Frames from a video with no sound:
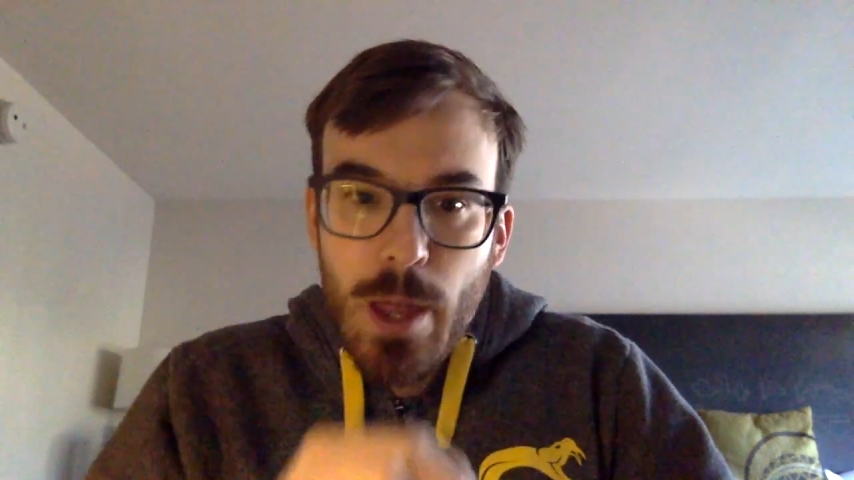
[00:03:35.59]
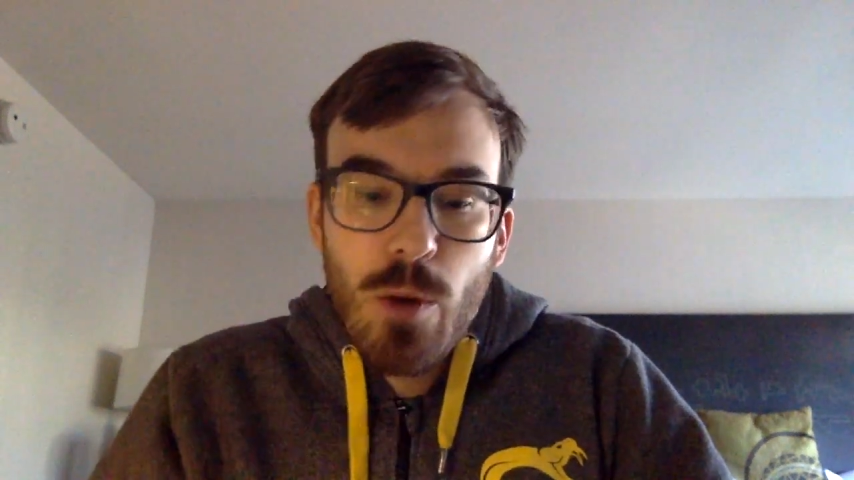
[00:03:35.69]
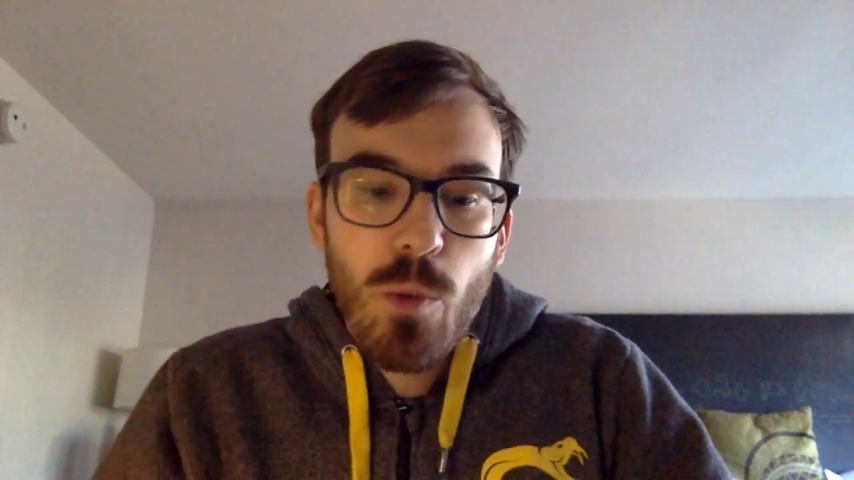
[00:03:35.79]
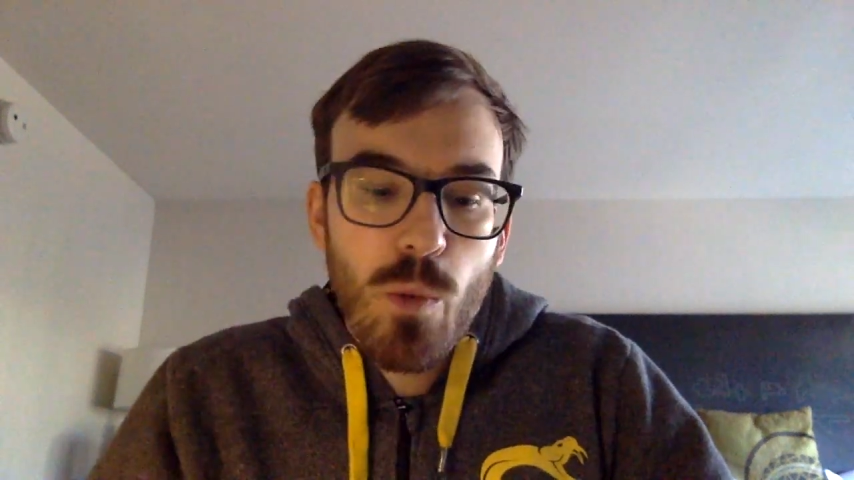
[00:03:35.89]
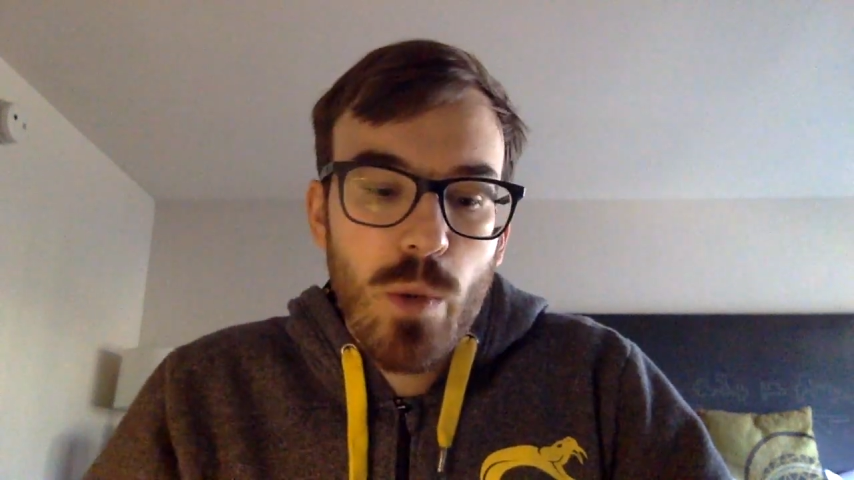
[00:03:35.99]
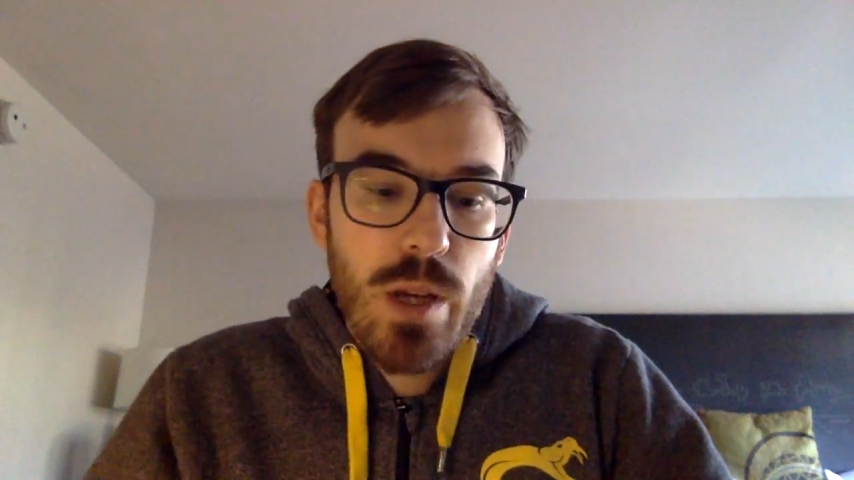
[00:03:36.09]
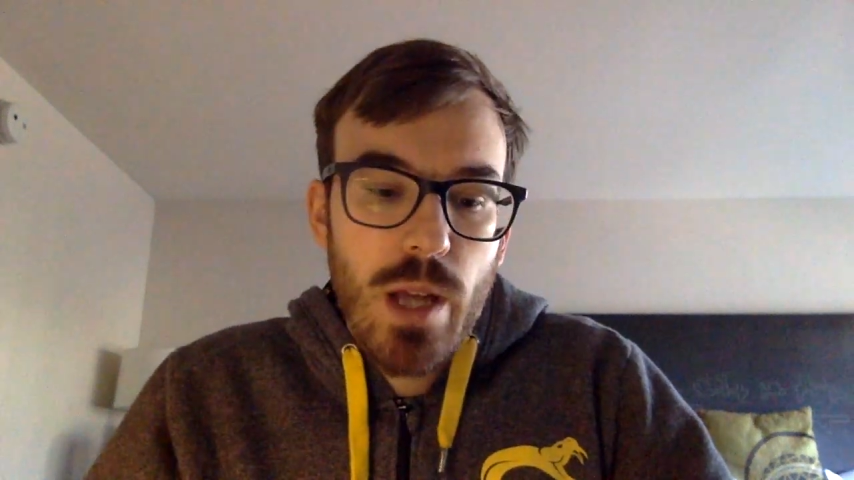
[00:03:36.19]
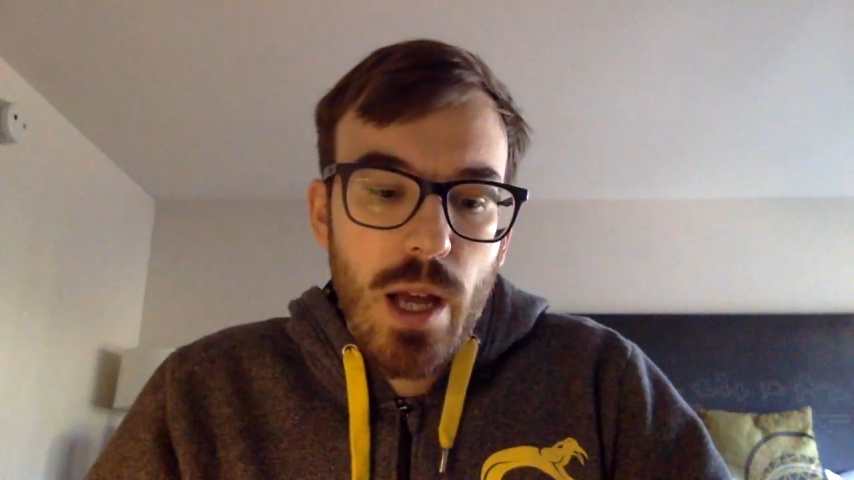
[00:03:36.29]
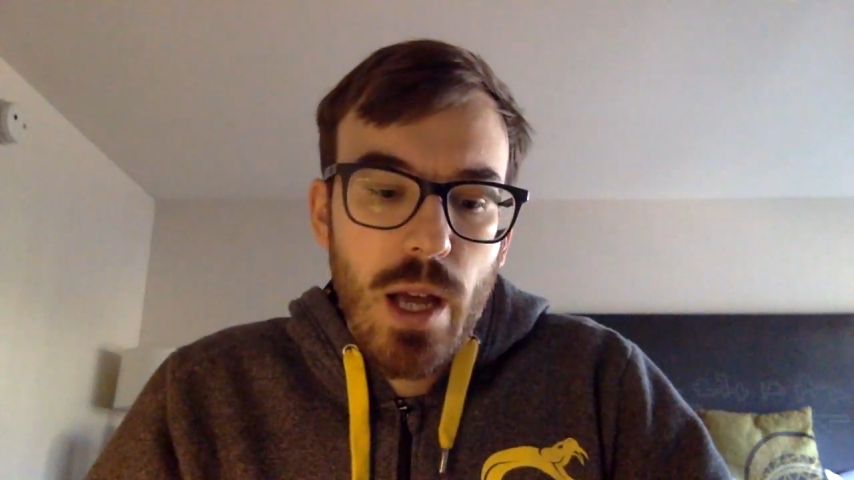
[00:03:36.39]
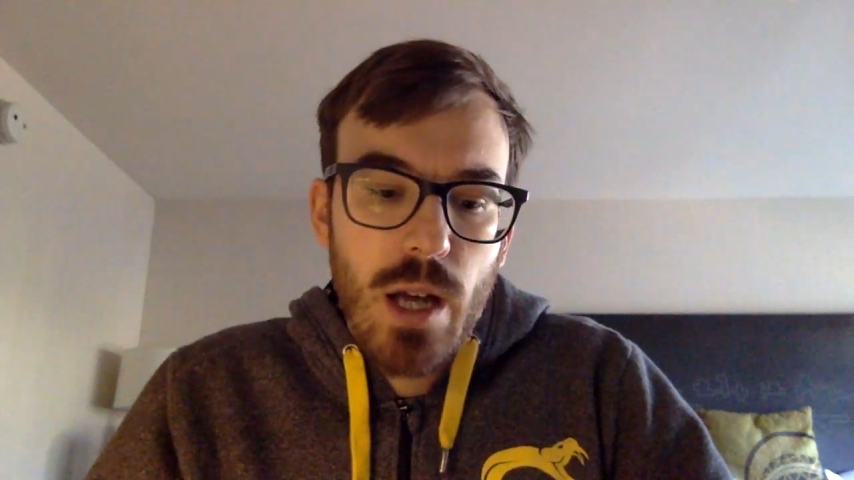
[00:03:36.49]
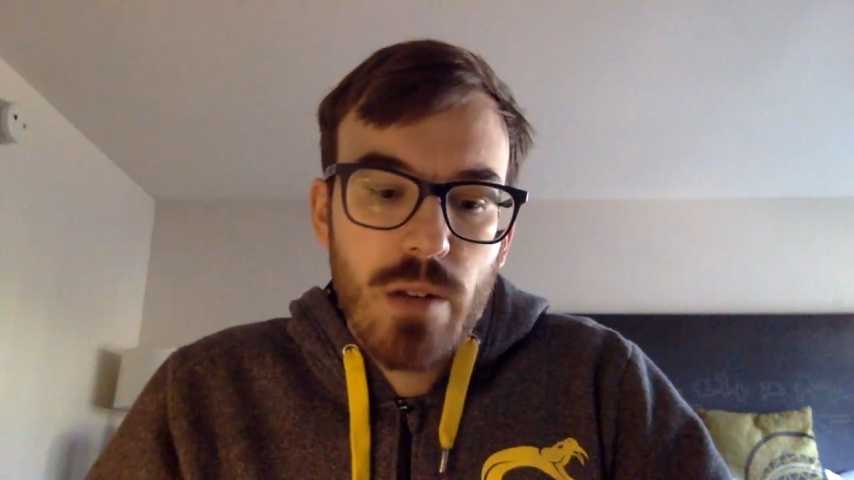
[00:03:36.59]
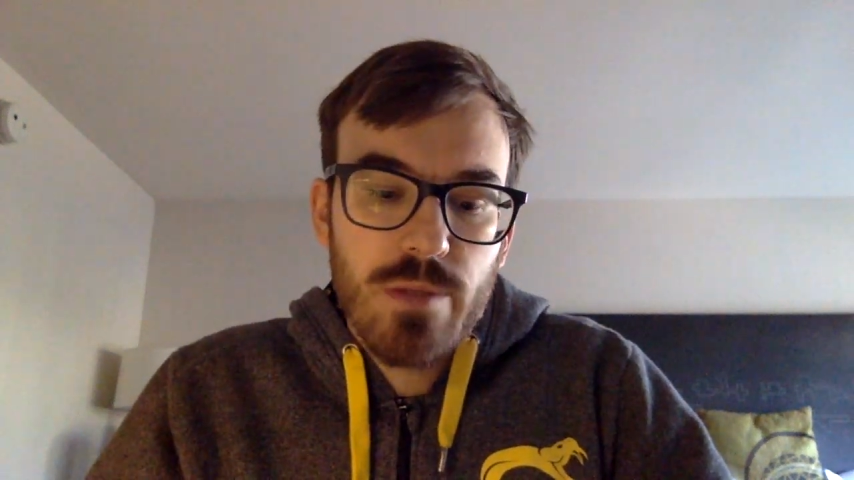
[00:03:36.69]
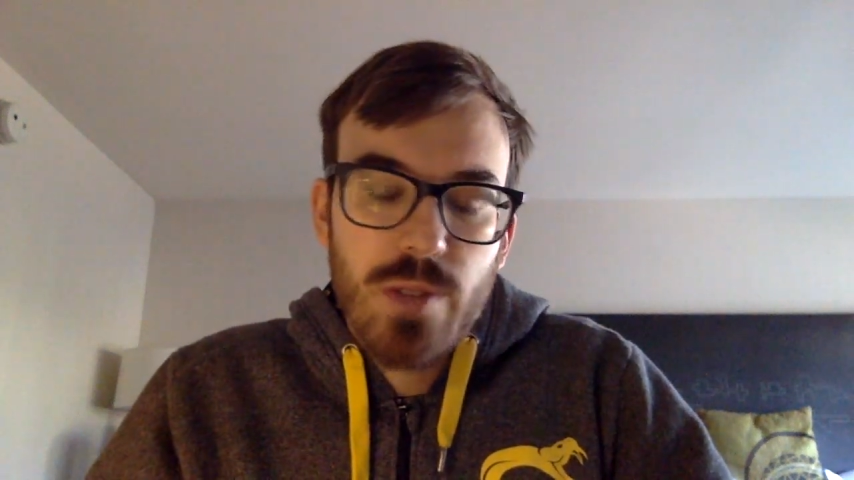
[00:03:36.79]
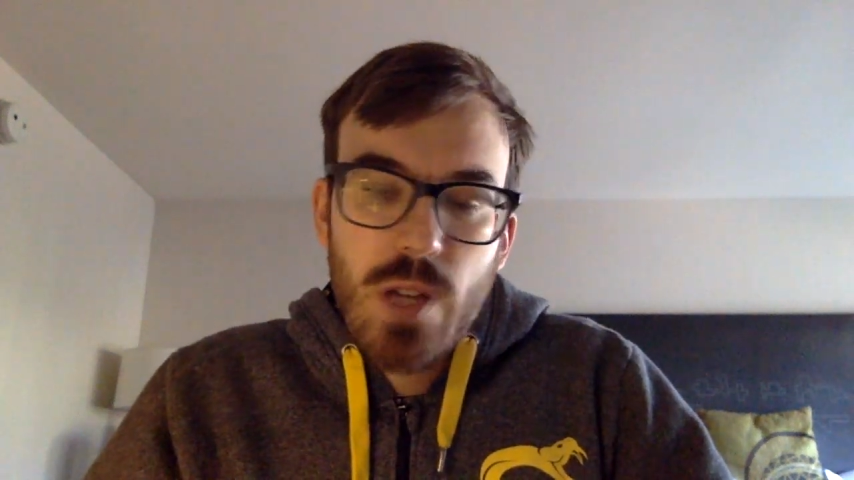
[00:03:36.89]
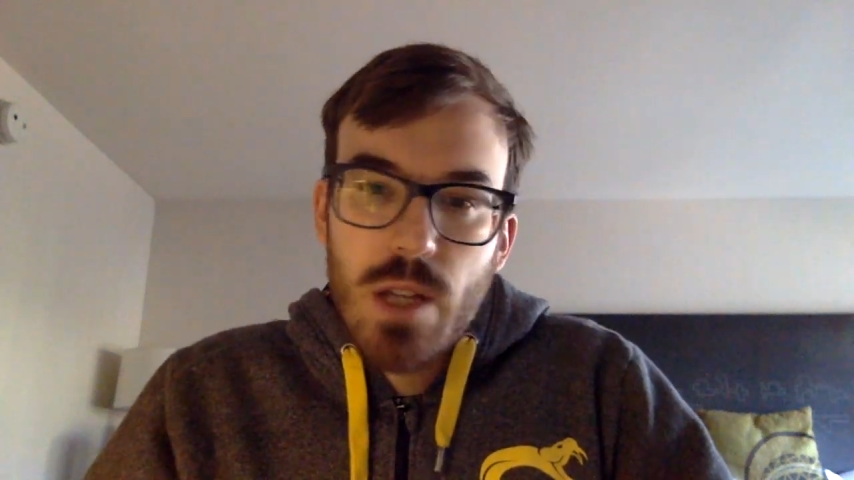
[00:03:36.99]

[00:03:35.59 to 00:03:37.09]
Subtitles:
that we have